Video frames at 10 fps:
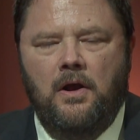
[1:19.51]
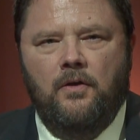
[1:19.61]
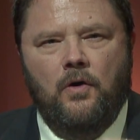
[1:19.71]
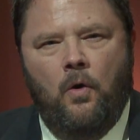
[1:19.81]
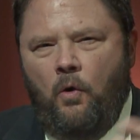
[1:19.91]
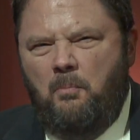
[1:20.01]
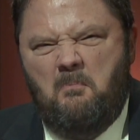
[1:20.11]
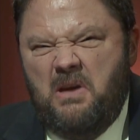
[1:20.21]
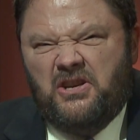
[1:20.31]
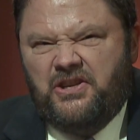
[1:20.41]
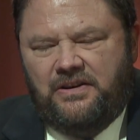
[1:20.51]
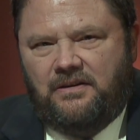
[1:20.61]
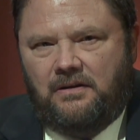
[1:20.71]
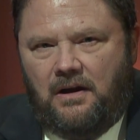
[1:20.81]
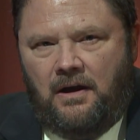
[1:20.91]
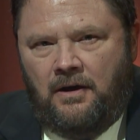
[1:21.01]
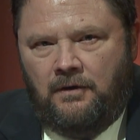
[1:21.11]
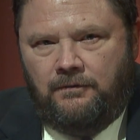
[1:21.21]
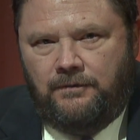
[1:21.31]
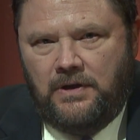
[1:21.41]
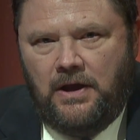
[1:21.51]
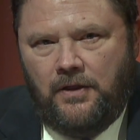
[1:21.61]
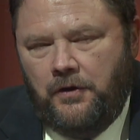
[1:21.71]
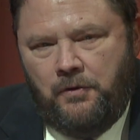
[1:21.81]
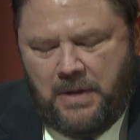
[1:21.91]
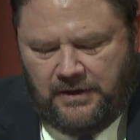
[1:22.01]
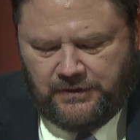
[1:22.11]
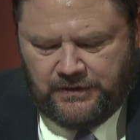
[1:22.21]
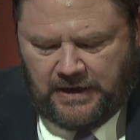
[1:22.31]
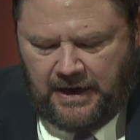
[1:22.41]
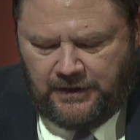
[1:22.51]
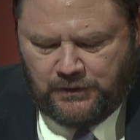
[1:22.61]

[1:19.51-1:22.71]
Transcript: the whole mission of the Humane Society.